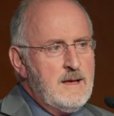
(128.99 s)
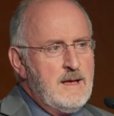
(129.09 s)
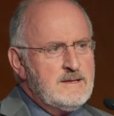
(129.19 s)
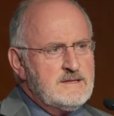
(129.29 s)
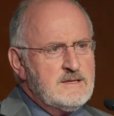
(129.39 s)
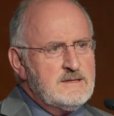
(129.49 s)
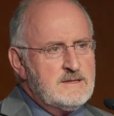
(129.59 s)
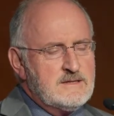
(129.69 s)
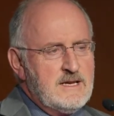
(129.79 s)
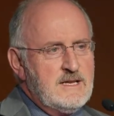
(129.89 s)
had to
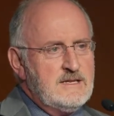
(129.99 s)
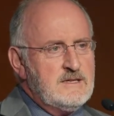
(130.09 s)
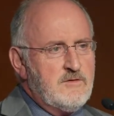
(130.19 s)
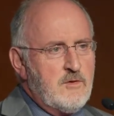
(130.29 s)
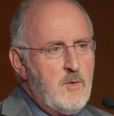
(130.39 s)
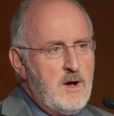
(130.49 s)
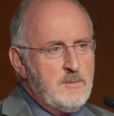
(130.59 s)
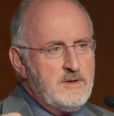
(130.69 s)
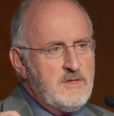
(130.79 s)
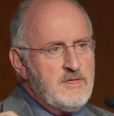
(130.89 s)
take it easy for a while.
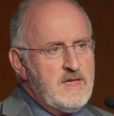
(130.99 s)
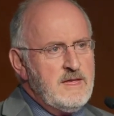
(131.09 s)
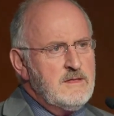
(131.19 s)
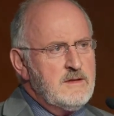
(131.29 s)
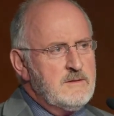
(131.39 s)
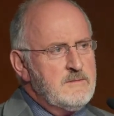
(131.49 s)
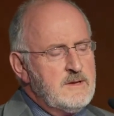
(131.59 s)
But the thing that